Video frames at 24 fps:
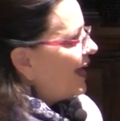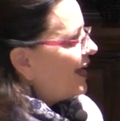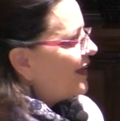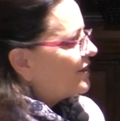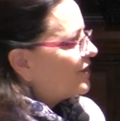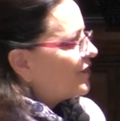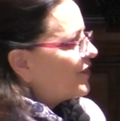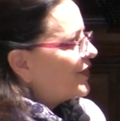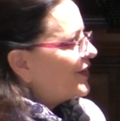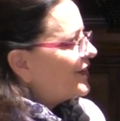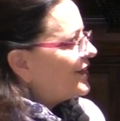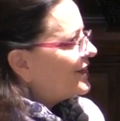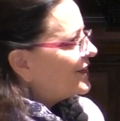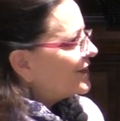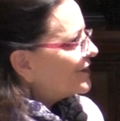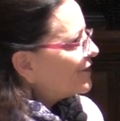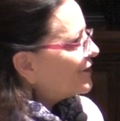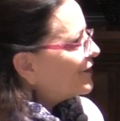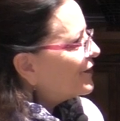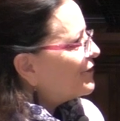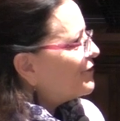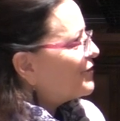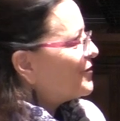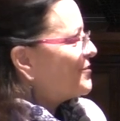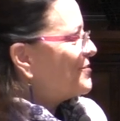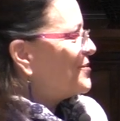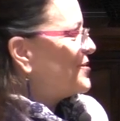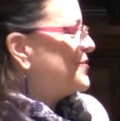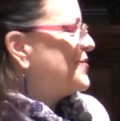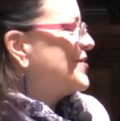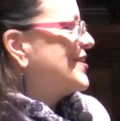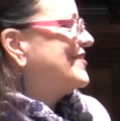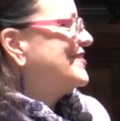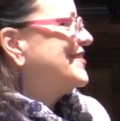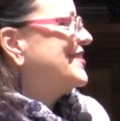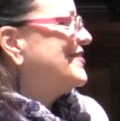It's very different from the
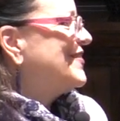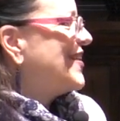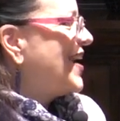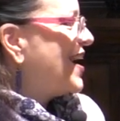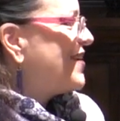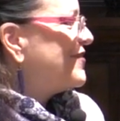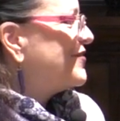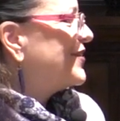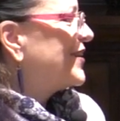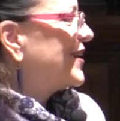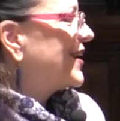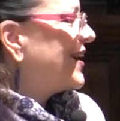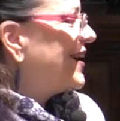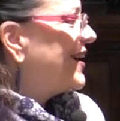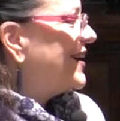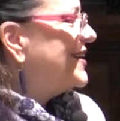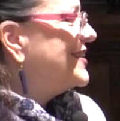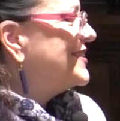rest of Africa.